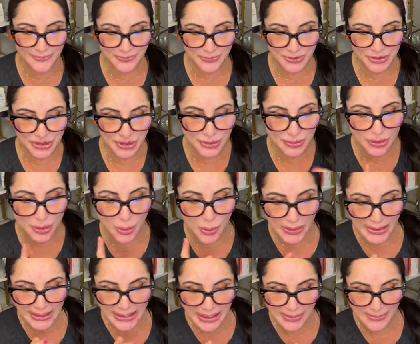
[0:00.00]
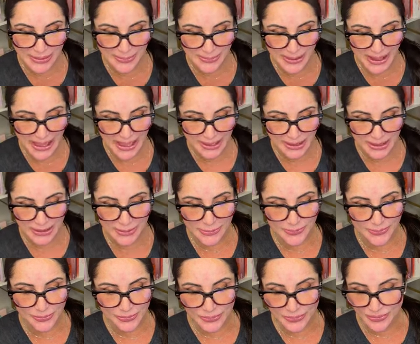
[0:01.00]
So 20 come in a pack.
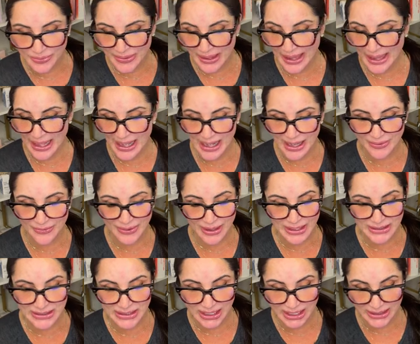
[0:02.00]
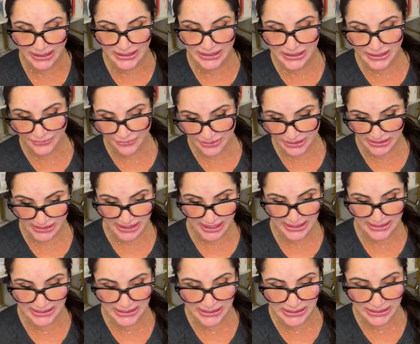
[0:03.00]
They have a ton of different
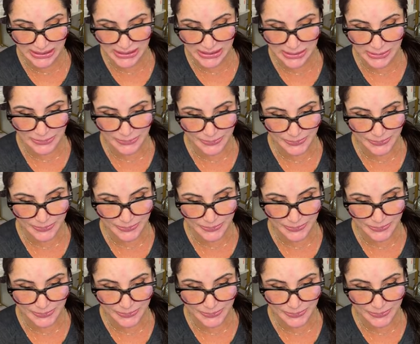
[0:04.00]
sizes.